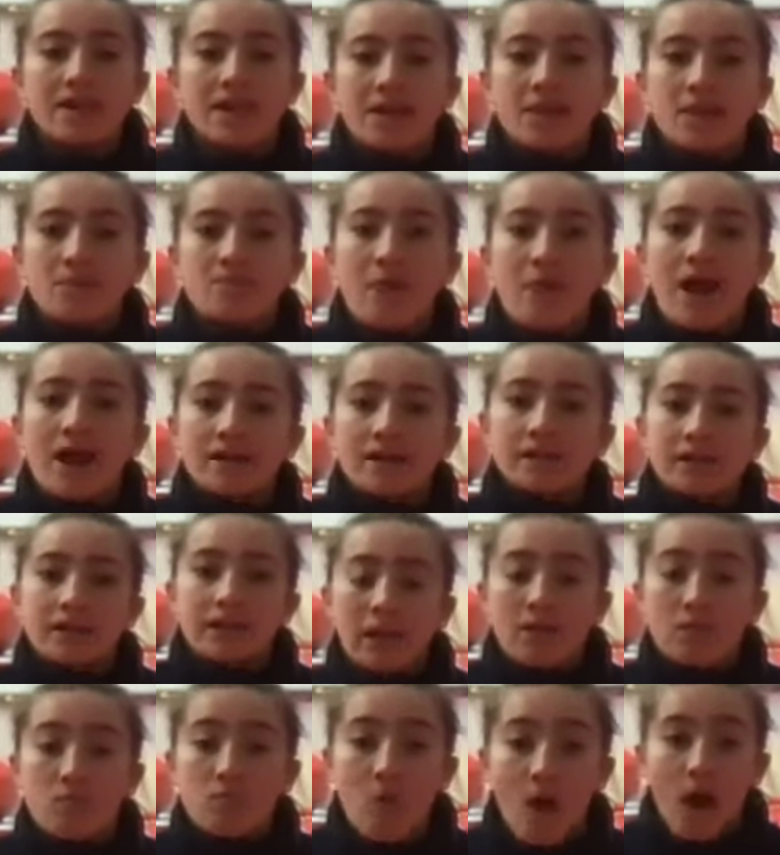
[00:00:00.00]
at the back should
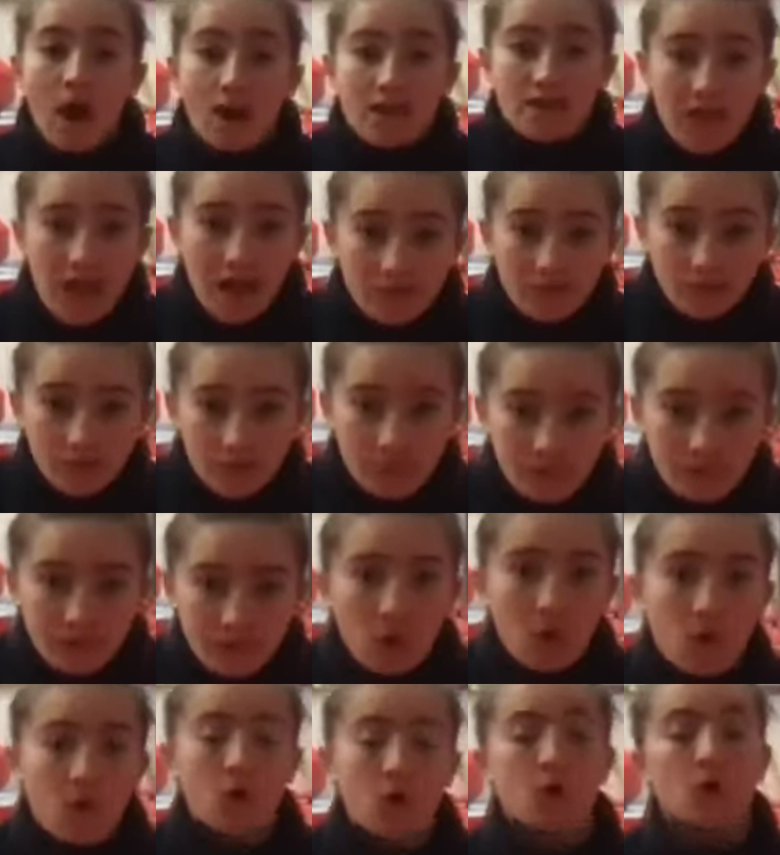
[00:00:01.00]
get right down to the
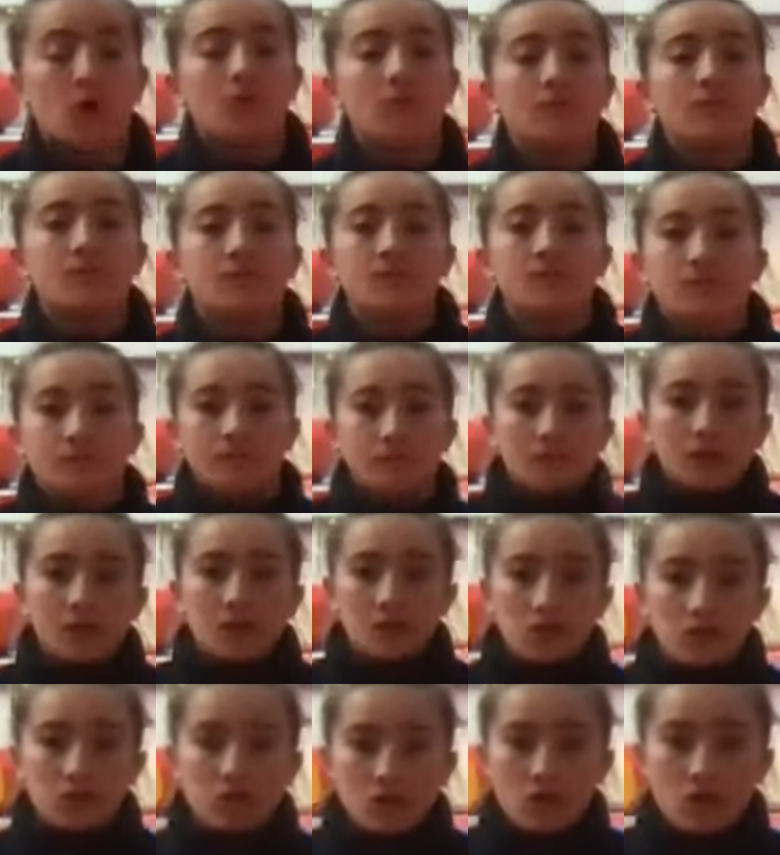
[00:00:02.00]
floor.
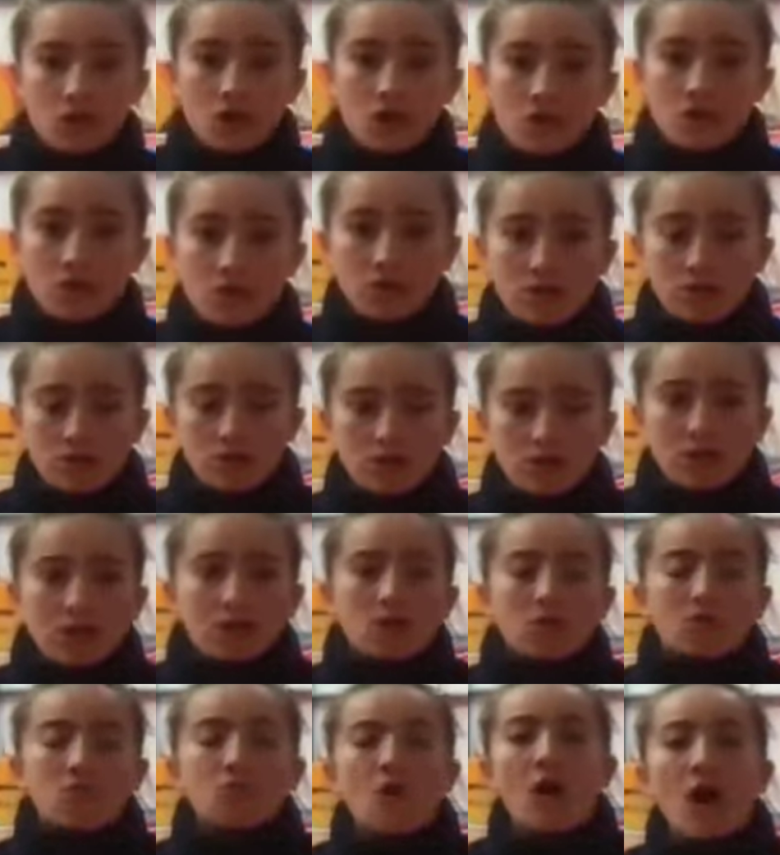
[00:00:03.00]
2,
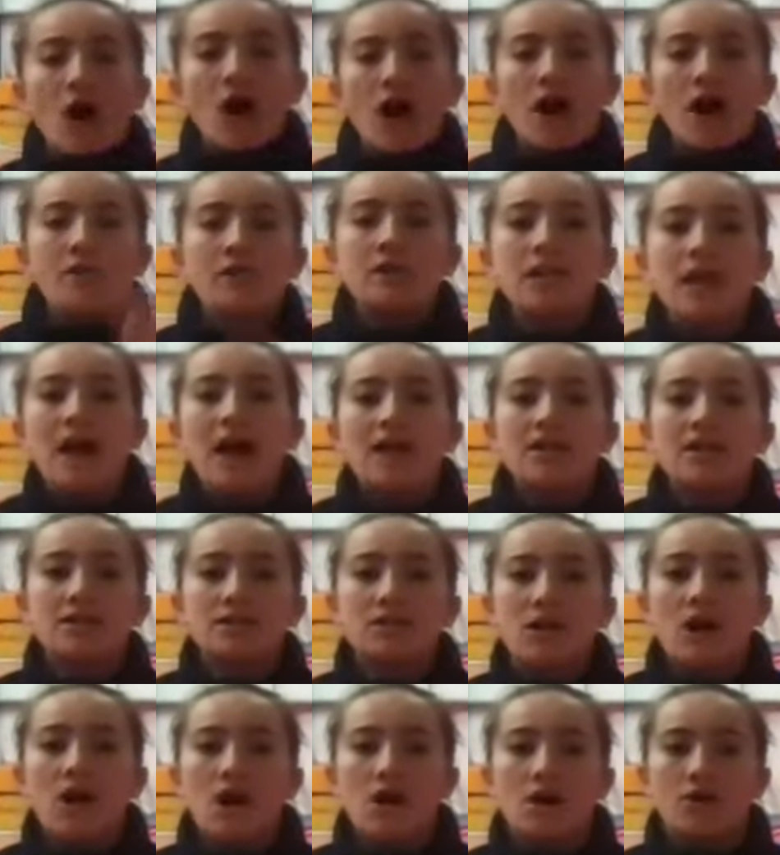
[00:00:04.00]
1, let's
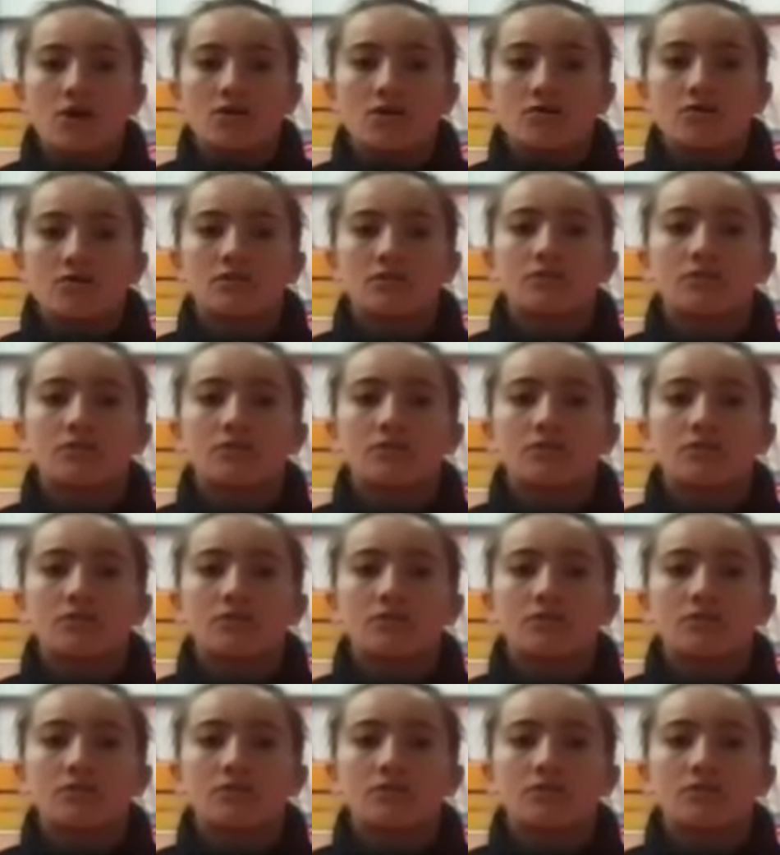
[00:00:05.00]
go.